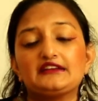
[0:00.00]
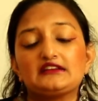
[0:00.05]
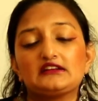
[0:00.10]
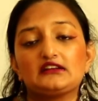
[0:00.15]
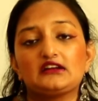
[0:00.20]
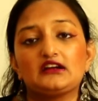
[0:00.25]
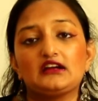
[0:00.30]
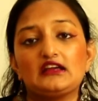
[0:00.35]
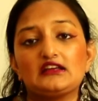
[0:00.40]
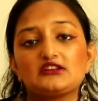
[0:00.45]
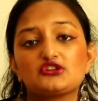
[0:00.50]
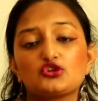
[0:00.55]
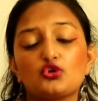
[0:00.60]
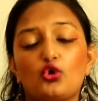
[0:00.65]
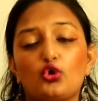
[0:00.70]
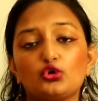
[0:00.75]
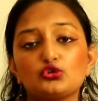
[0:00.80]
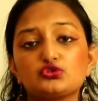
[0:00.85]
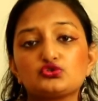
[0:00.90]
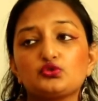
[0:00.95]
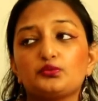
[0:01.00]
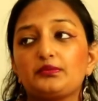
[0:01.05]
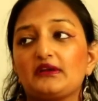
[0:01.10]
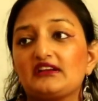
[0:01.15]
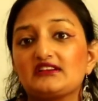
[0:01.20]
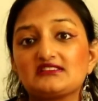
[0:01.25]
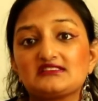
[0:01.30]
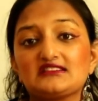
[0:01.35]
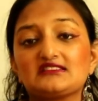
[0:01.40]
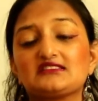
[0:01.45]
And it
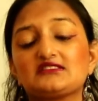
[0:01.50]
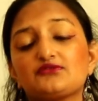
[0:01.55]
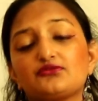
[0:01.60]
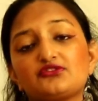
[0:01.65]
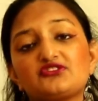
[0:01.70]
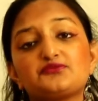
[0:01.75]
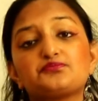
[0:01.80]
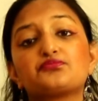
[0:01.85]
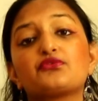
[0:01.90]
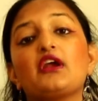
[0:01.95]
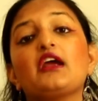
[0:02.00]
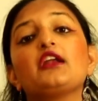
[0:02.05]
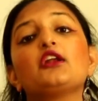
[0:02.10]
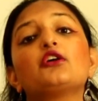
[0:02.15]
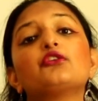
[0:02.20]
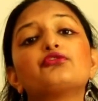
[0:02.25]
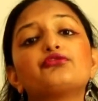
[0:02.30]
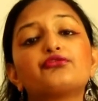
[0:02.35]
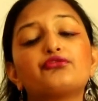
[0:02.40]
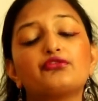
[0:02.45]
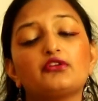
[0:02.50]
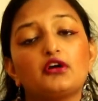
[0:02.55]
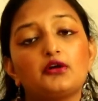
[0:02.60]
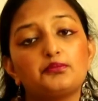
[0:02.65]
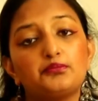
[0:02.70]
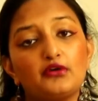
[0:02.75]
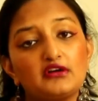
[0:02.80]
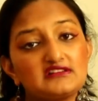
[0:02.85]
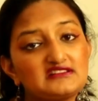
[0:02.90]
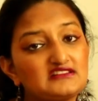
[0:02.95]
also, because it's spread
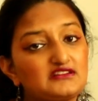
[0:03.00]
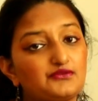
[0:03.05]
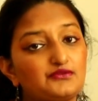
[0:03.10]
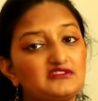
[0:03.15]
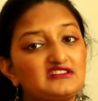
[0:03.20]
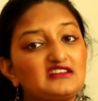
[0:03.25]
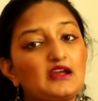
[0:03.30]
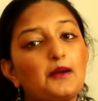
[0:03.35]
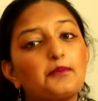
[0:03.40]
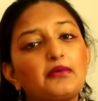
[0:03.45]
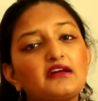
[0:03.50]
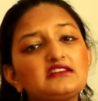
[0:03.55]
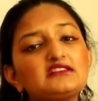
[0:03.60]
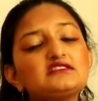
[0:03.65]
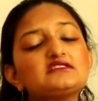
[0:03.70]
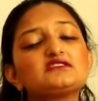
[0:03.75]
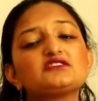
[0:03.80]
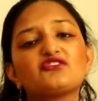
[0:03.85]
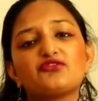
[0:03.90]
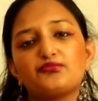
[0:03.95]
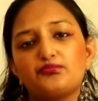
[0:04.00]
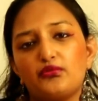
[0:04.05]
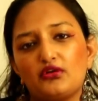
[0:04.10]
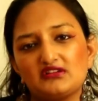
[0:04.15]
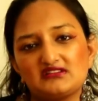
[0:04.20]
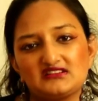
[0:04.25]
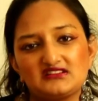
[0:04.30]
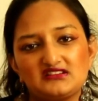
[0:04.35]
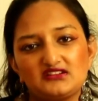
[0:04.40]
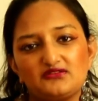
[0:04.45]
of positivity,
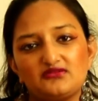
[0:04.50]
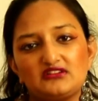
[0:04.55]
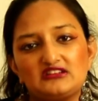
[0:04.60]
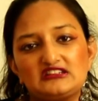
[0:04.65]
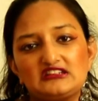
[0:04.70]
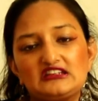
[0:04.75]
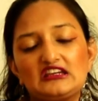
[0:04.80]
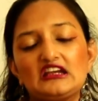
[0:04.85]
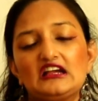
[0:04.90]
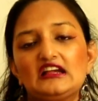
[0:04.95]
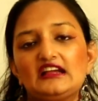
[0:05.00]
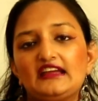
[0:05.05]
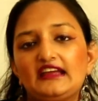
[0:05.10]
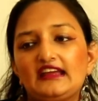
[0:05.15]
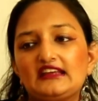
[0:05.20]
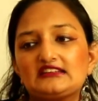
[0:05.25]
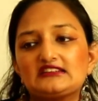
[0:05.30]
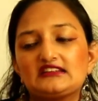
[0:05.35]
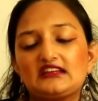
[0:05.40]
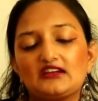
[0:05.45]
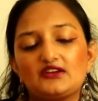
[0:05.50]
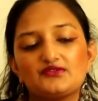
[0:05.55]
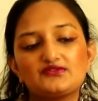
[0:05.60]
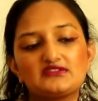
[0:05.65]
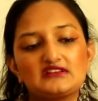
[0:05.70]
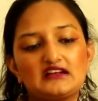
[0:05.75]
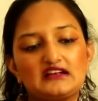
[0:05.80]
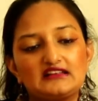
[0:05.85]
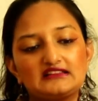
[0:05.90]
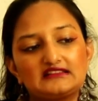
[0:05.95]
abundance of positivity,
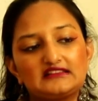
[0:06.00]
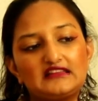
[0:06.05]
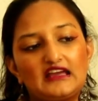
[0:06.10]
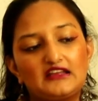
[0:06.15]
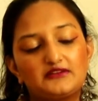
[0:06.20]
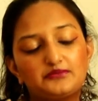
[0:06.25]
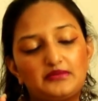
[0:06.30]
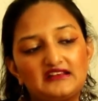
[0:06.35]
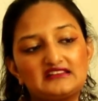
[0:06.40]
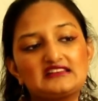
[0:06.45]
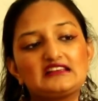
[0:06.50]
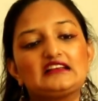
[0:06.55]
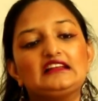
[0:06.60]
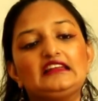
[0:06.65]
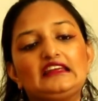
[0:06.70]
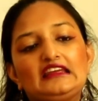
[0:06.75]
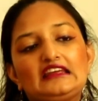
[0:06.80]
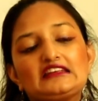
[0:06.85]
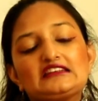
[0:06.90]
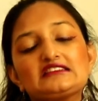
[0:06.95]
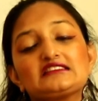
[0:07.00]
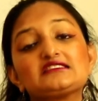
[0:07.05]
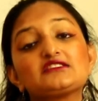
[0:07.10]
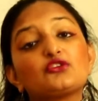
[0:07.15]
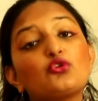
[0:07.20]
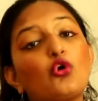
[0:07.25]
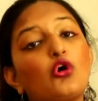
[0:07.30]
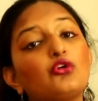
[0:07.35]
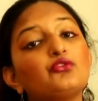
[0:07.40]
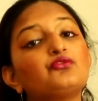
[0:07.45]
it gives us that
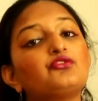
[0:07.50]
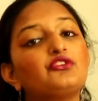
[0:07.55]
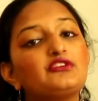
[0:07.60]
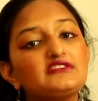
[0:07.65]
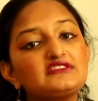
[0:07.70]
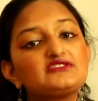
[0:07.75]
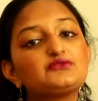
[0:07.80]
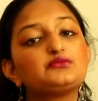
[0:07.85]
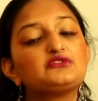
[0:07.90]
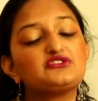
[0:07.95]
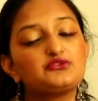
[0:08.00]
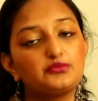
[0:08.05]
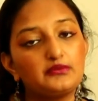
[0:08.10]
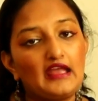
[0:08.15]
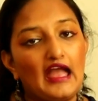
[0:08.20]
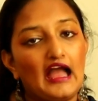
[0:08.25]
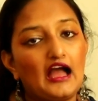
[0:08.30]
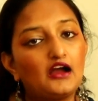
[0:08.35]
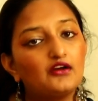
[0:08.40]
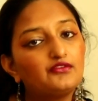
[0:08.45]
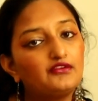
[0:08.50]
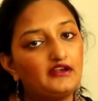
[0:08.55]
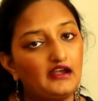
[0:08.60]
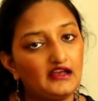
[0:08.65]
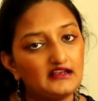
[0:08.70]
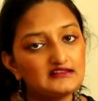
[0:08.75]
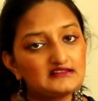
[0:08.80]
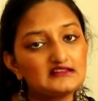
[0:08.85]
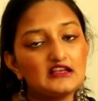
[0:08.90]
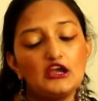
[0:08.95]
basically it is the confidence which we
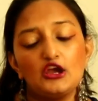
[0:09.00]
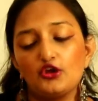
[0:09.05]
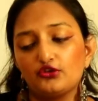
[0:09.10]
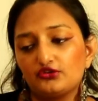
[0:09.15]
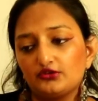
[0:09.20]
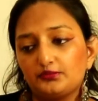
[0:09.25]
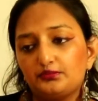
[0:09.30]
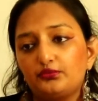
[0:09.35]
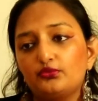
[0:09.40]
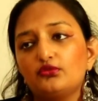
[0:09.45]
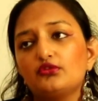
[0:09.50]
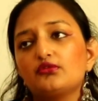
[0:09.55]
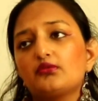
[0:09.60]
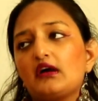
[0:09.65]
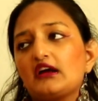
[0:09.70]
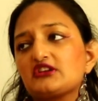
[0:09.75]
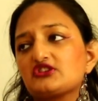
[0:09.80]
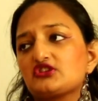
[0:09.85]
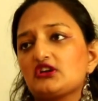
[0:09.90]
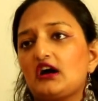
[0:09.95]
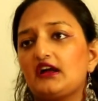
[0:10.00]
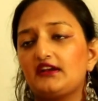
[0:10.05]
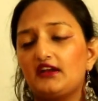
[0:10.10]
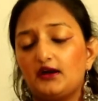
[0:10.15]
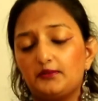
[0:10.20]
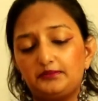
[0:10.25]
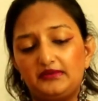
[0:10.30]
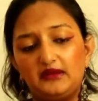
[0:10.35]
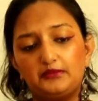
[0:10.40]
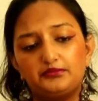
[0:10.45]
have in us. So
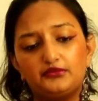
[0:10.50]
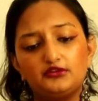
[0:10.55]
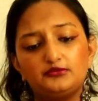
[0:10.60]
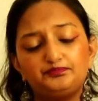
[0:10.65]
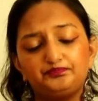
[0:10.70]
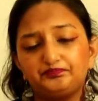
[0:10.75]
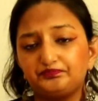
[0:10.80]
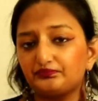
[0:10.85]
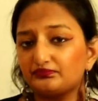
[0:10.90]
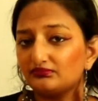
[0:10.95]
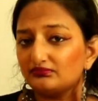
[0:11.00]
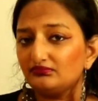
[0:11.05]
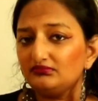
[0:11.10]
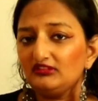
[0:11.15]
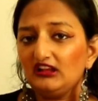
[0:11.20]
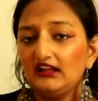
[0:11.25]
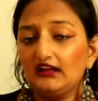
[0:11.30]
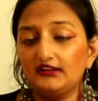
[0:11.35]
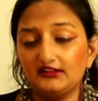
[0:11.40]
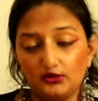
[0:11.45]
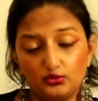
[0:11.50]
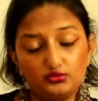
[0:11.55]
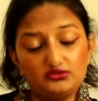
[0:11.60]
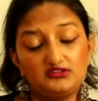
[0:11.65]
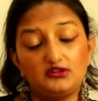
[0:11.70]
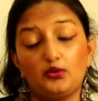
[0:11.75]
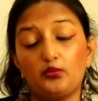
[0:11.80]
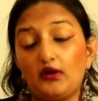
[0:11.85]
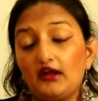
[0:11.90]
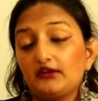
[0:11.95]
Purvashada people,
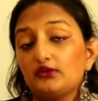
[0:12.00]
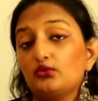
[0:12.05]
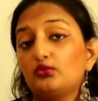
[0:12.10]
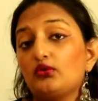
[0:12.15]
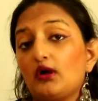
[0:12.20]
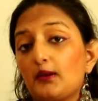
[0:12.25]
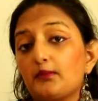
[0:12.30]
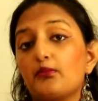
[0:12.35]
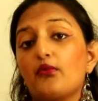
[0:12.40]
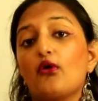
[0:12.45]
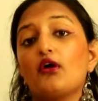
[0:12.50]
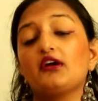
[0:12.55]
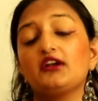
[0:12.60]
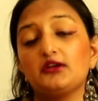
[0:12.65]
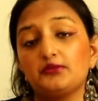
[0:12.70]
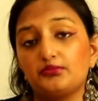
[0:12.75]
the one who